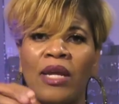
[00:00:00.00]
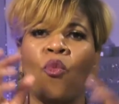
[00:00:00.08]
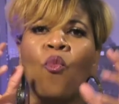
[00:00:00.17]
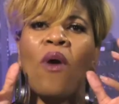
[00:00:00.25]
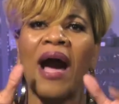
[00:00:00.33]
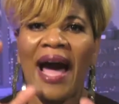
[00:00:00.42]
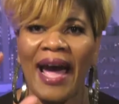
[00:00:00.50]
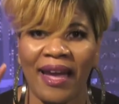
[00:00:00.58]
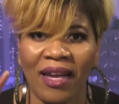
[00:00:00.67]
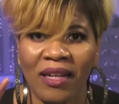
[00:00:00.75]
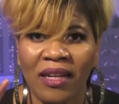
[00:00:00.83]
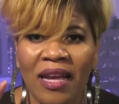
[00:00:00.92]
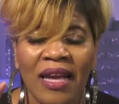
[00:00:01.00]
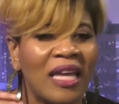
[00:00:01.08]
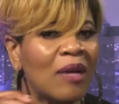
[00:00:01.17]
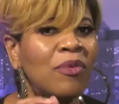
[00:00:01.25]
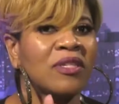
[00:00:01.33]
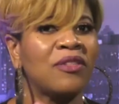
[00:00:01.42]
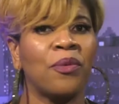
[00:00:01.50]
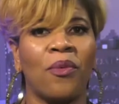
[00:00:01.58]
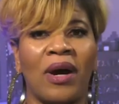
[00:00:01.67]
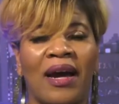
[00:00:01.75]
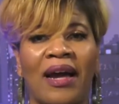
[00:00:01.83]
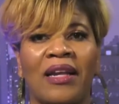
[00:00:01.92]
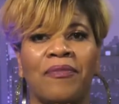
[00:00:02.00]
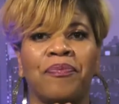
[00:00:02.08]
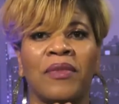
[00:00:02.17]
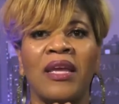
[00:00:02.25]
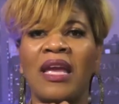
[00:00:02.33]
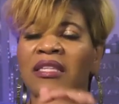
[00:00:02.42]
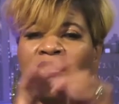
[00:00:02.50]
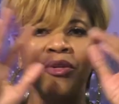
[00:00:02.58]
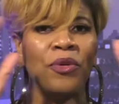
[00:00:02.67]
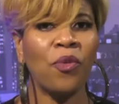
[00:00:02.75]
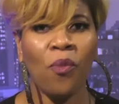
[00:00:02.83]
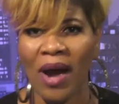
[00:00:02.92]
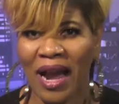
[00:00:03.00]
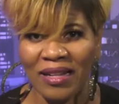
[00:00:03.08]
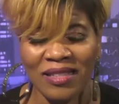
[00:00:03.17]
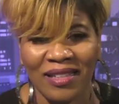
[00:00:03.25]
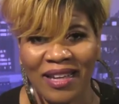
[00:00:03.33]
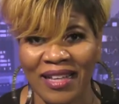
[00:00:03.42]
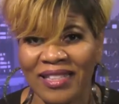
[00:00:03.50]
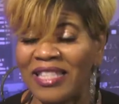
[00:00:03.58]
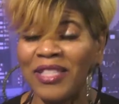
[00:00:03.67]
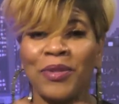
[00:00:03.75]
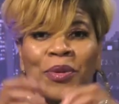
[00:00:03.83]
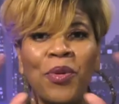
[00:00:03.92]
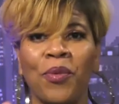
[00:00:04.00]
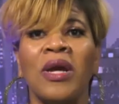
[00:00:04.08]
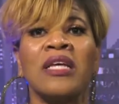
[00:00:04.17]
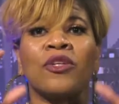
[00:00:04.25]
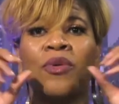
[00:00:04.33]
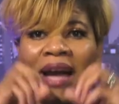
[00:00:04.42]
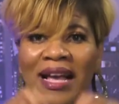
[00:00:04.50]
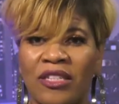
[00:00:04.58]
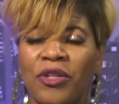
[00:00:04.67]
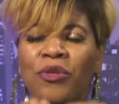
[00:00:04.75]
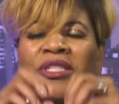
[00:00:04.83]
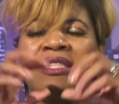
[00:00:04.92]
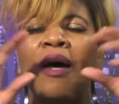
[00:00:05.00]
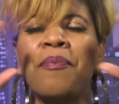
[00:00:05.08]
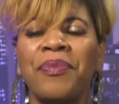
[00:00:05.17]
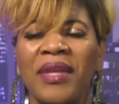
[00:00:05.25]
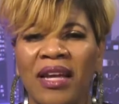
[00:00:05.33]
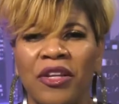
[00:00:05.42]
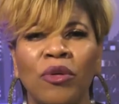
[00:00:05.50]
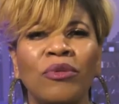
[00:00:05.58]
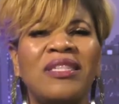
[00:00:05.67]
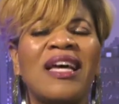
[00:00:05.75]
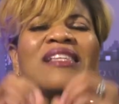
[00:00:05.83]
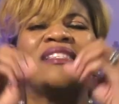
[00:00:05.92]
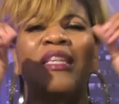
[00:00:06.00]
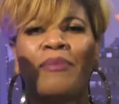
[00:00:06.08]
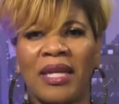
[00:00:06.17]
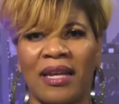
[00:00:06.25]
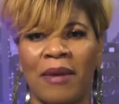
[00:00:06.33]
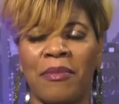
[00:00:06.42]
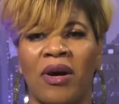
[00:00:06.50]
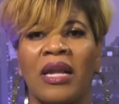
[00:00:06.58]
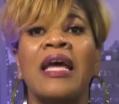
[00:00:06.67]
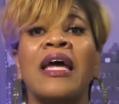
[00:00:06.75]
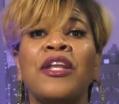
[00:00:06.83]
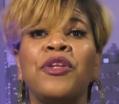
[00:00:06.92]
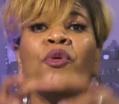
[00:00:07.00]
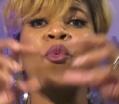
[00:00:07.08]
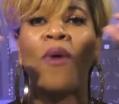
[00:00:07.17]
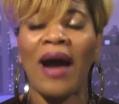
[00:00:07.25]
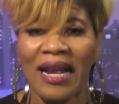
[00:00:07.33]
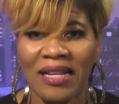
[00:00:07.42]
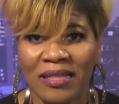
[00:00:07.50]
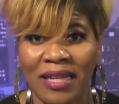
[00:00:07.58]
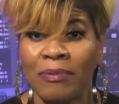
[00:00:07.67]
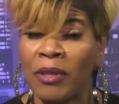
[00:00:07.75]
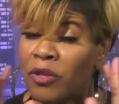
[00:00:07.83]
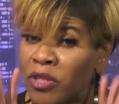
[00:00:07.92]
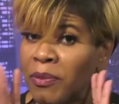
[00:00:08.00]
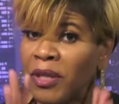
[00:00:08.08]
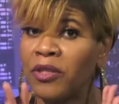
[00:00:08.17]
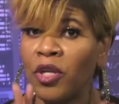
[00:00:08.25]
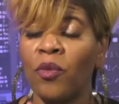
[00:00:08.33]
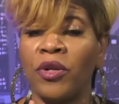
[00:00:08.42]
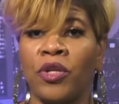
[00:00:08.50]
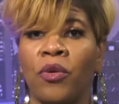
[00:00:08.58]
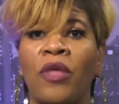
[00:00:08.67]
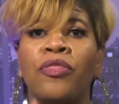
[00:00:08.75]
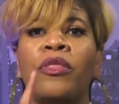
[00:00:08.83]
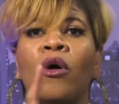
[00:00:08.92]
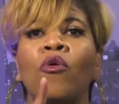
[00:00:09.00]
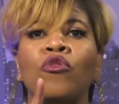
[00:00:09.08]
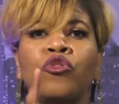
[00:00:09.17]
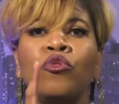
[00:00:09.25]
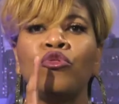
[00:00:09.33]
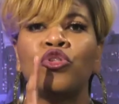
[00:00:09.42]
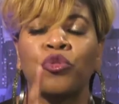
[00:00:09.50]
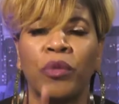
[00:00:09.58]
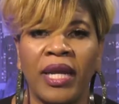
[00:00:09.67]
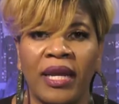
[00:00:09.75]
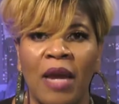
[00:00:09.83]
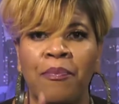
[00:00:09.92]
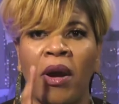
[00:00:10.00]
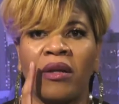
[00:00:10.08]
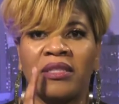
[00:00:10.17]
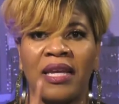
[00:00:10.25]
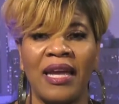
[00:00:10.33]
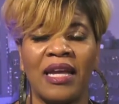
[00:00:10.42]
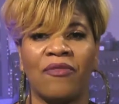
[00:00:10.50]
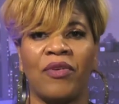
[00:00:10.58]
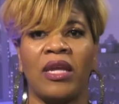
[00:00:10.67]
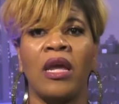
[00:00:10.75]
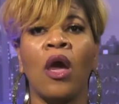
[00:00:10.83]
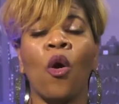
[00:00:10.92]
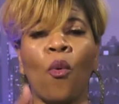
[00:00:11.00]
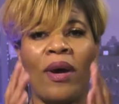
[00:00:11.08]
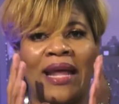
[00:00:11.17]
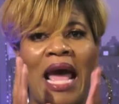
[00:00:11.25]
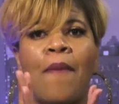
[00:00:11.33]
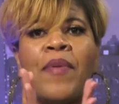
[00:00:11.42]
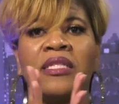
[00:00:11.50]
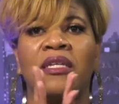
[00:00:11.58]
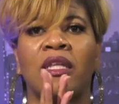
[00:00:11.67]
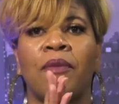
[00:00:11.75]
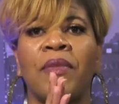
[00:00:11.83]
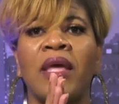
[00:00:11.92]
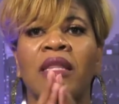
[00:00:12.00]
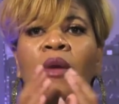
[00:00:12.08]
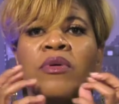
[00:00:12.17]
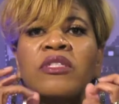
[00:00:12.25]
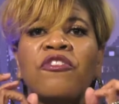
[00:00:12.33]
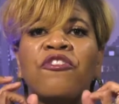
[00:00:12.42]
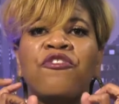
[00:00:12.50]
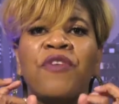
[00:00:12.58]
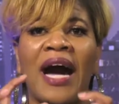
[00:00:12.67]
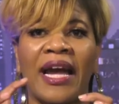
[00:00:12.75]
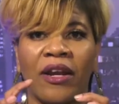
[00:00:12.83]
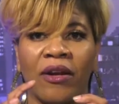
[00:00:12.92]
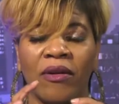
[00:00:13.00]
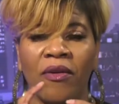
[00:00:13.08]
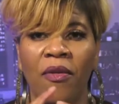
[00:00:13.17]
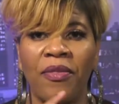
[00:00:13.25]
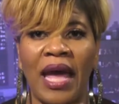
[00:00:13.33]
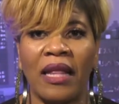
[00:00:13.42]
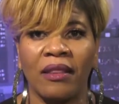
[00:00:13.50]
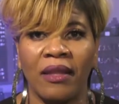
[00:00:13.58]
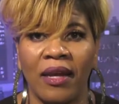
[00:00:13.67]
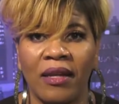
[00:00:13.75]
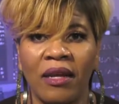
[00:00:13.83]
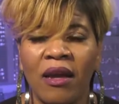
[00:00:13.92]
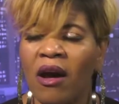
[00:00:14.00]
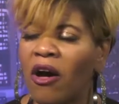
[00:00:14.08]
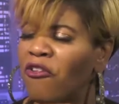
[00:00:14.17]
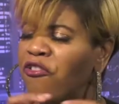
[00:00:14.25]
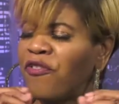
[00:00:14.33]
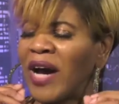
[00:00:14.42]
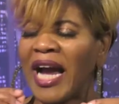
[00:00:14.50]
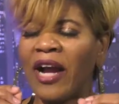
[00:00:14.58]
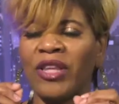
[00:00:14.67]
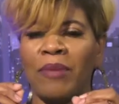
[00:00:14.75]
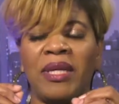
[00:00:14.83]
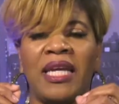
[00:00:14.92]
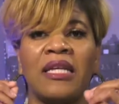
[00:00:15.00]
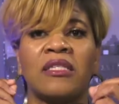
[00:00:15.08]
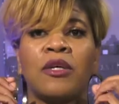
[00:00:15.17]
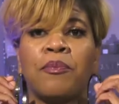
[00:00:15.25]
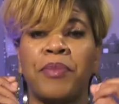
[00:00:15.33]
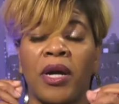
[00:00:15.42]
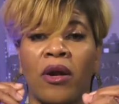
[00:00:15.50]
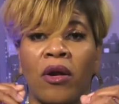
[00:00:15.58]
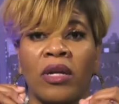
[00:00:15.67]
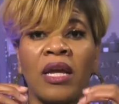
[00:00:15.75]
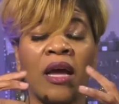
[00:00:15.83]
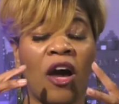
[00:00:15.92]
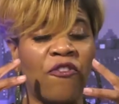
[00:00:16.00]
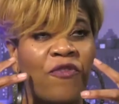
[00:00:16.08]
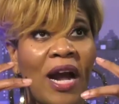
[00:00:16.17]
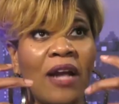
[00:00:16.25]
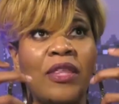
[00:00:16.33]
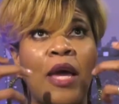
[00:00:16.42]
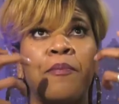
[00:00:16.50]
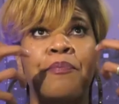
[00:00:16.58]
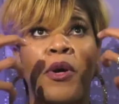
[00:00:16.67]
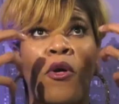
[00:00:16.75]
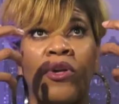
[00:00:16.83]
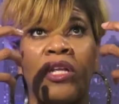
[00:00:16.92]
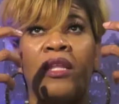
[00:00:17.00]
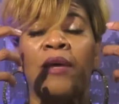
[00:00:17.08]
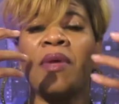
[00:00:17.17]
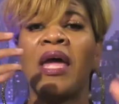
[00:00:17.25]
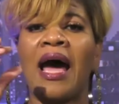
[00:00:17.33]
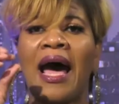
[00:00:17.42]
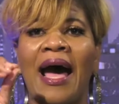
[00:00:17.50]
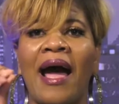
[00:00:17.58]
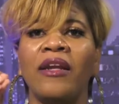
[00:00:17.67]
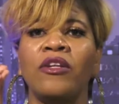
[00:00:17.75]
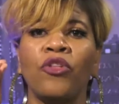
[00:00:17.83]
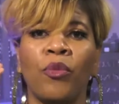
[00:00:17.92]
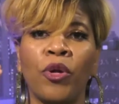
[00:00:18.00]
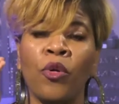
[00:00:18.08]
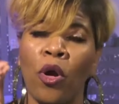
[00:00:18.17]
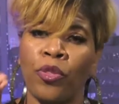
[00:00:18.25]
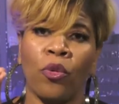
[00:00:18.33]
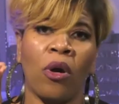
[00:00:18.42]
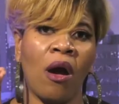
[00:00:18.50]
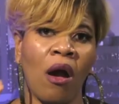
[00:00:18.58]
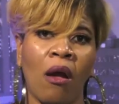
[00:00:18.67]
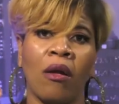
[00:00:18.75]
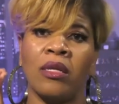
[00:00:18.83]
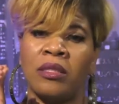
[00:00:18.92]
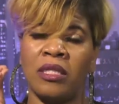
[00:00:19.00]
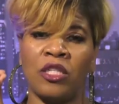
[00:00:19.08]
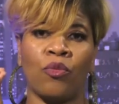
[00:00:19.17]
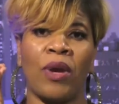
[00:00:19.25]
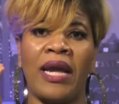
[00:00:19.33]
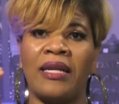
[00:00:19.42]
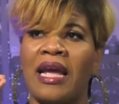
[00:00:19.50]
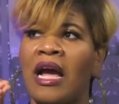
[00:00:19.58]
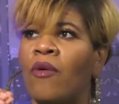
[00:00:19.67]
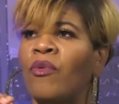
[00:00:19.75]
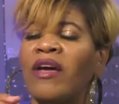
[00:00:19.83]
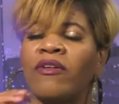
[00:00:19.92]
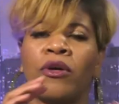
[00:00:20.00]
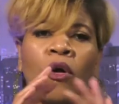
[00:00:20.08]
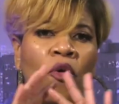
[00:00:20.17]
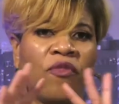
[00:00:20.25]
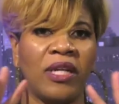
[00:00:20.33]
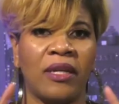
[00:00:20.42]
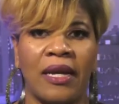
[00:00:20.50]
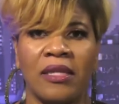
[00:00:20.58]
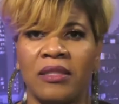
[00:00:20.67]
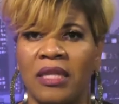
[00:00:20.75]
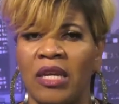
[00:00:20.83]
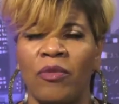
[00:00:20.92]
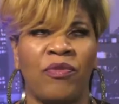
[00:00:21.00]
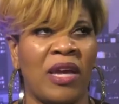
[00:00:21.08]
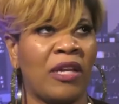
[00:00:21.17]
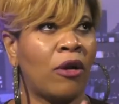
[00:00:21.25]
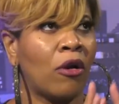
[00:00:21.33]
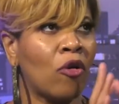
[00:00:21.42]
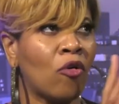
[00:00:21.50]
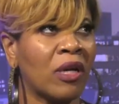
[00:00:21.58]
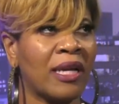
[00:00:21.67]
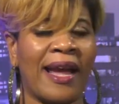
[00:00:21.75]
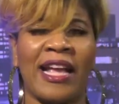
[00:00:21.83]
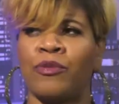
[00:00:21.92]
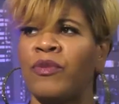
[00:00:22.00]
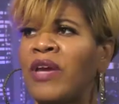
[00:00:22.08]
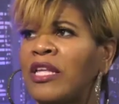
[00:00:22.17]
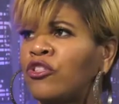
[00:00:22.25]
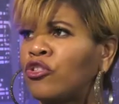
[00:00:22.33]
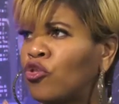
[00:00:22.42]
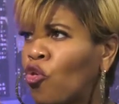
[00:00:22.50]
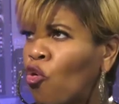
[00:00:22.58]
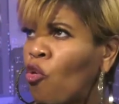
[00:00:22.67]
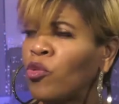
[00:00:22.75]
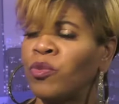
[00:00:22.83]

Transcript: Wine. It was the wine. It's a new wineskins. It's new. So God's going to do something, a new testament. Come on. A new wineskins. He's about to do something new in you. And those who drink and partake of it, what happened to them? There was a fire that lit. A fire that began to burn. A fire that burned in them. I know that we're going through a hard season right now. We got COVID-19. We've had hurricanes. We've had storms.